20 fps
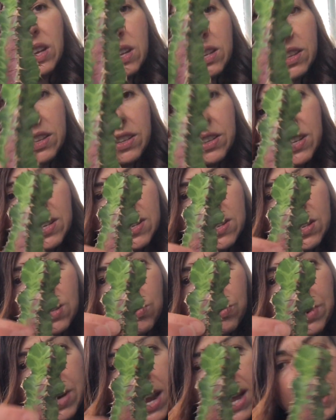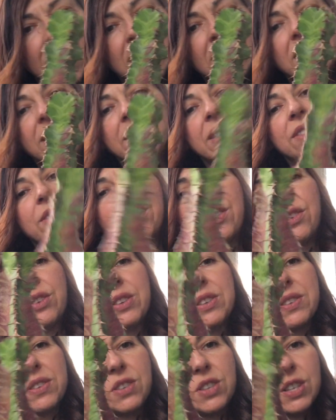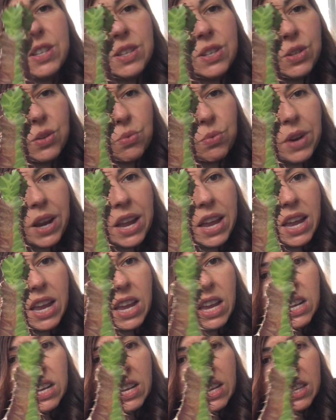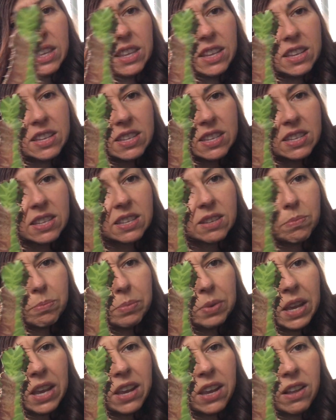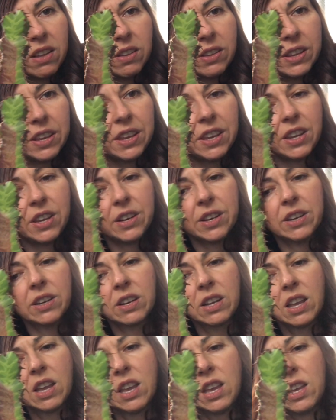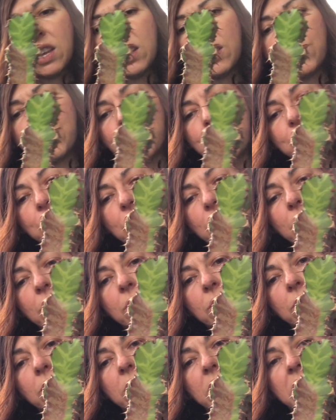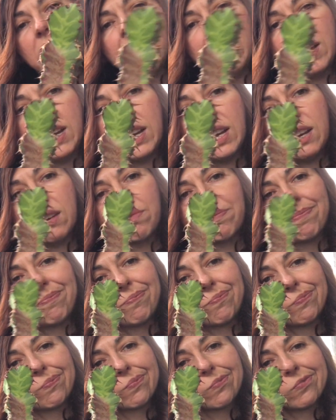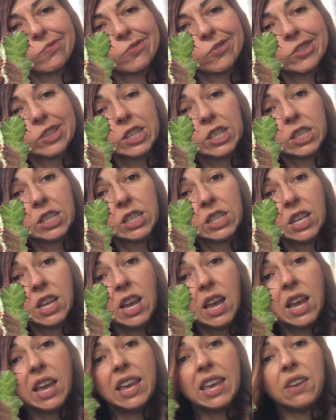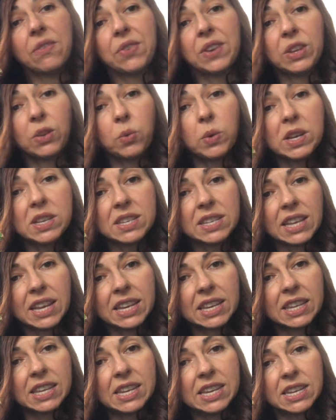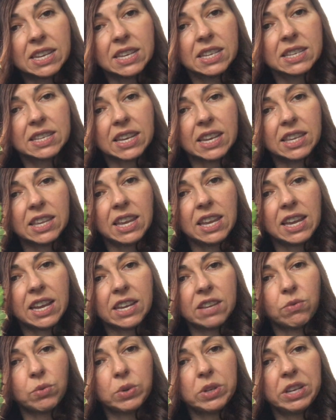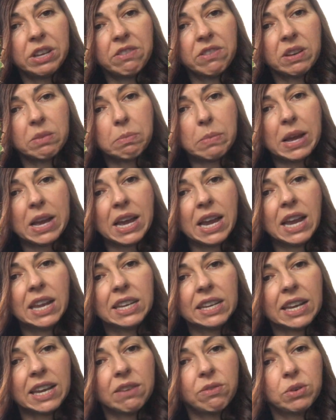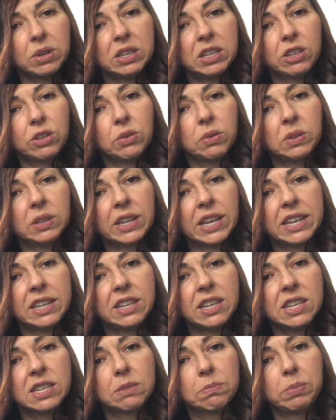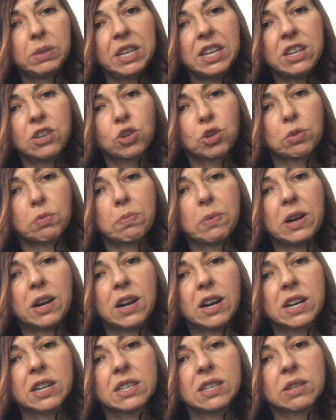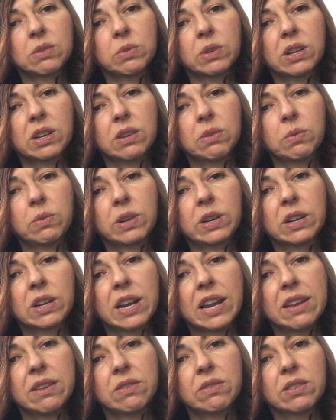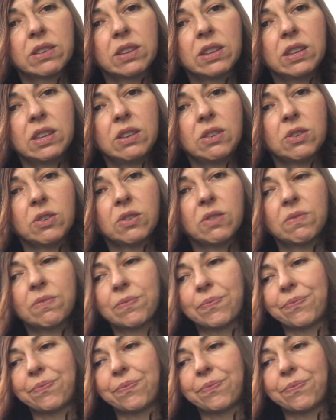this red, then there is this red, and this pale here. So yeah, if it was like this, I think I wouldn't even mind. I really don't like these bleached parts where I, you know,